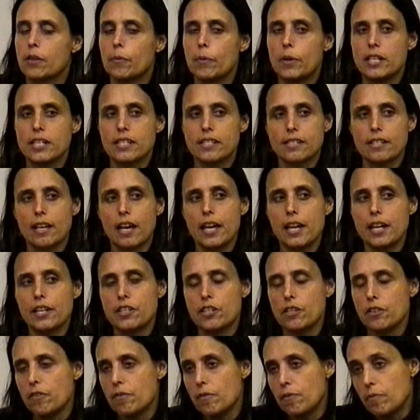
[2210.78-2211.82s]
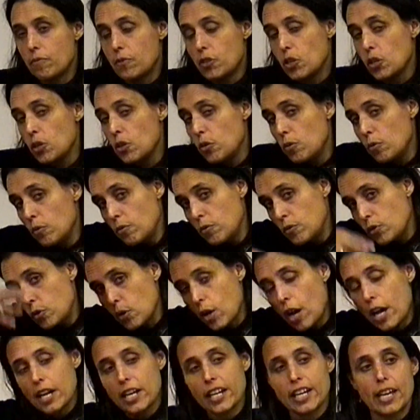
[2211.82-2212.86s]
So we decided to, to
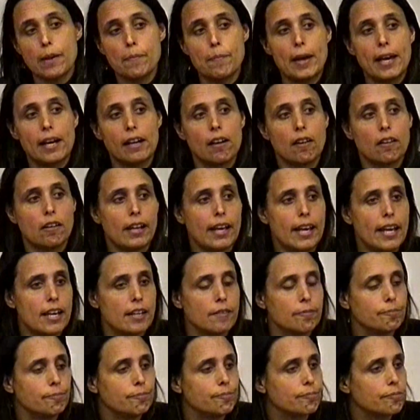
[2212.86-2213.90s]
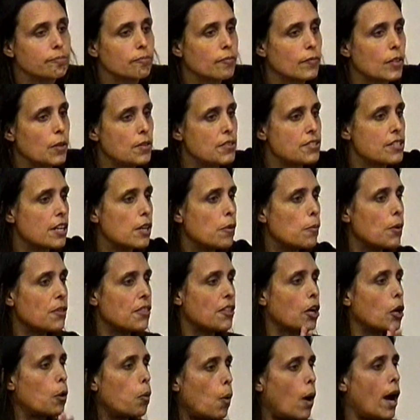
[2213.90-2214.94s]
try to get back our land. We started
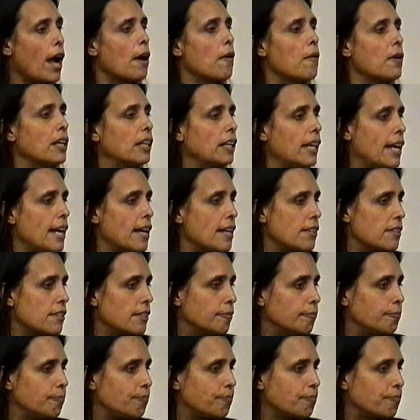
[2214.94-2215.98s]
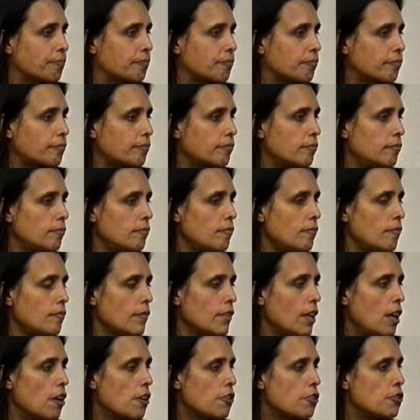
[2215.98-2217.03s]
with acquiring land.
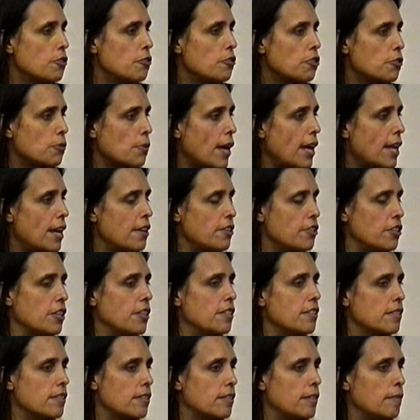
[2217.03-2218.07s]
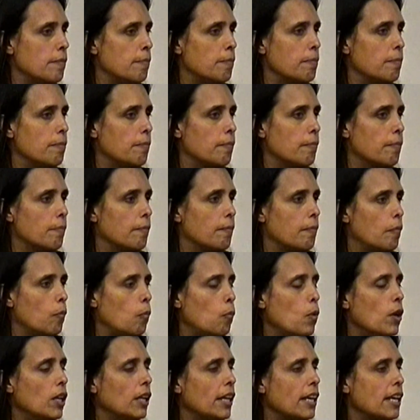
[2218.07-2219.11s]
Our two strategies
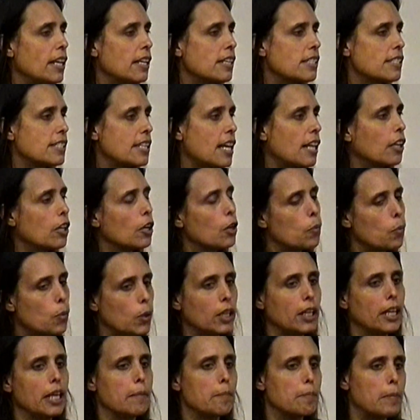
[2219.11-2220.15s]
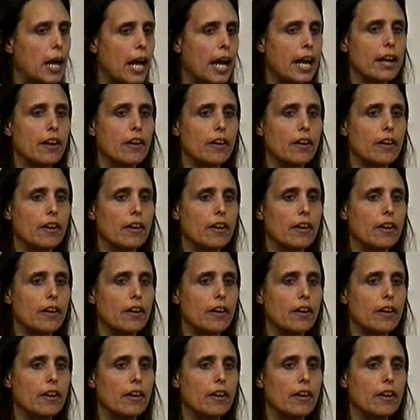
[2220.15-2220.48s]
willing seller, willing